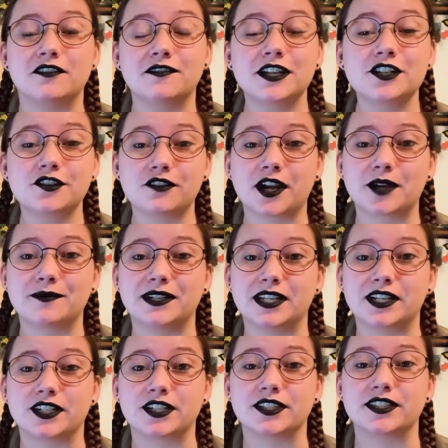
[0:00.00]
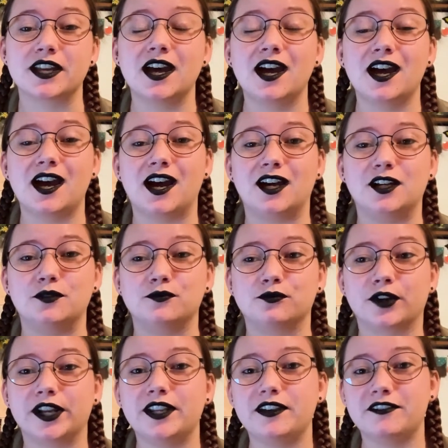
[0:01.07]
fiction recommendations, um,
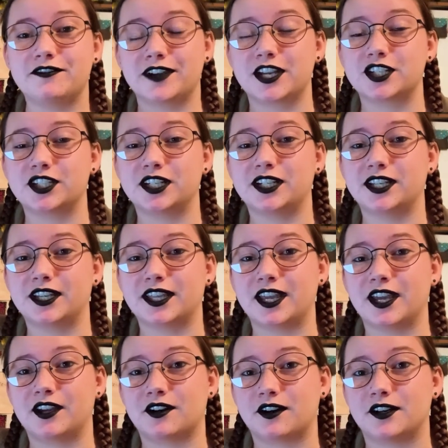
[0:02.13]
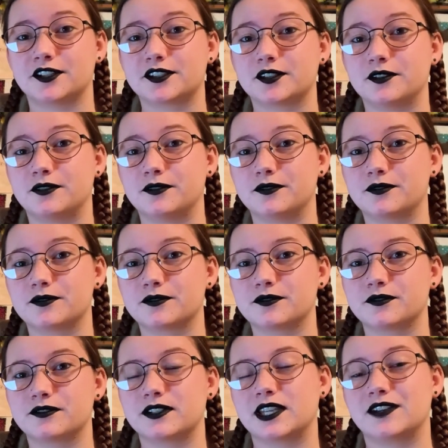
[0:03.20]
reading fiction can also
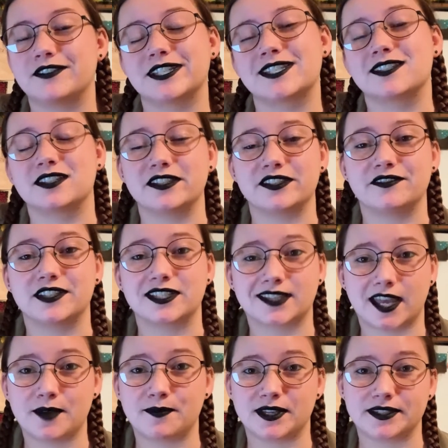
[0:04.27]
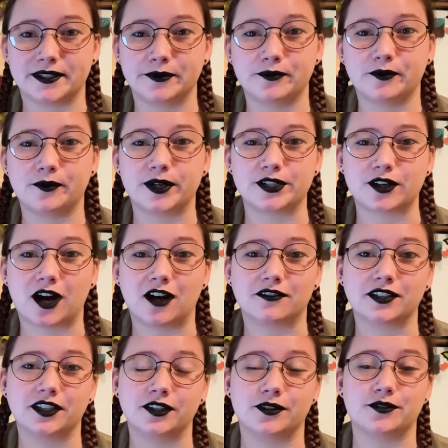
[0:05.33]
give us a sense of escapism, which
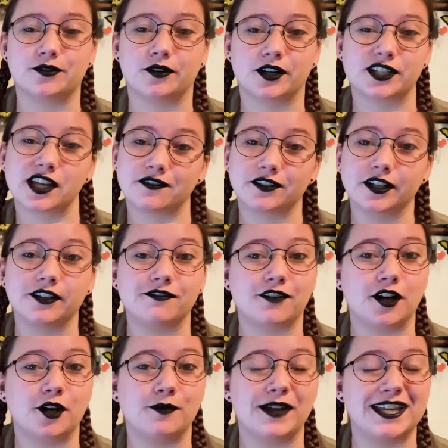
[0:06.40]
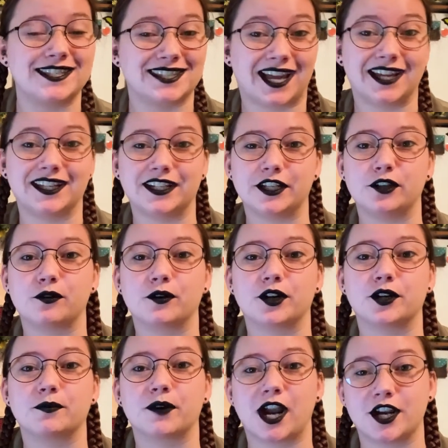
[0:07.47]
often those who are suffering from anxiety or
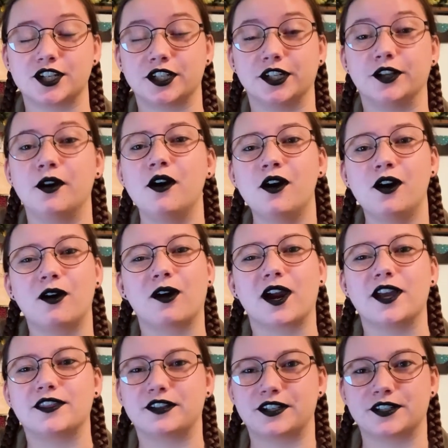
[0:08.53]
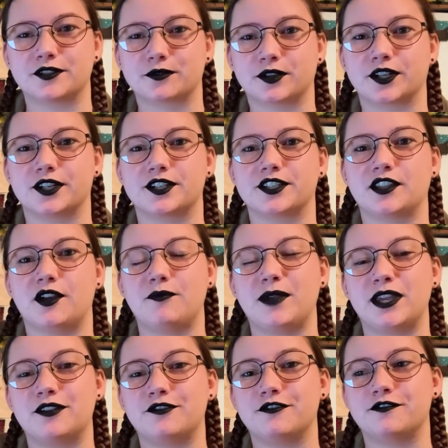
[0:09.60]
depression or other disorders that
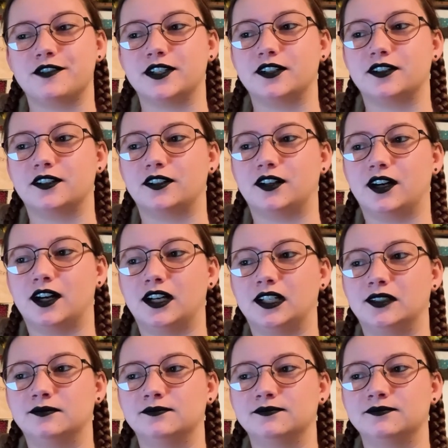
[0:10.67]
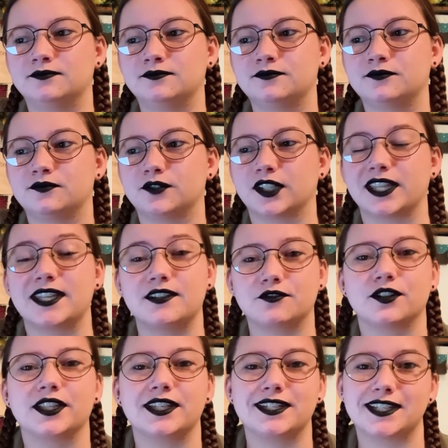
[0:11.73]
make you feel um, really,
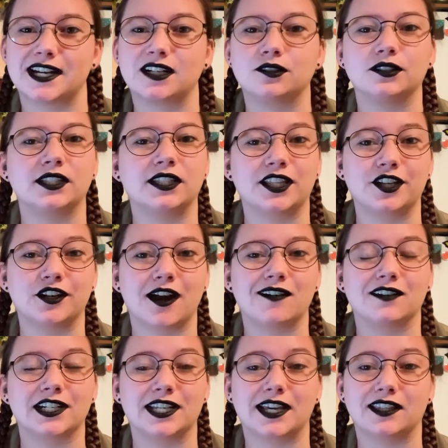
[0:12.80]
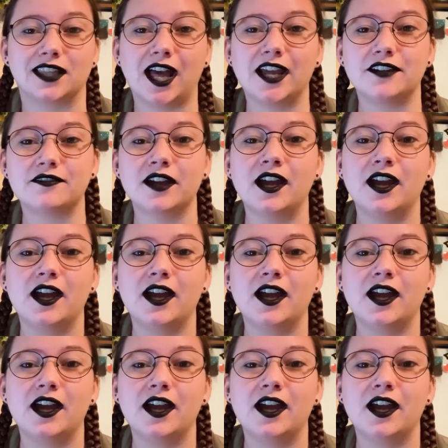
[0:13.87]
really down in like your everyday life,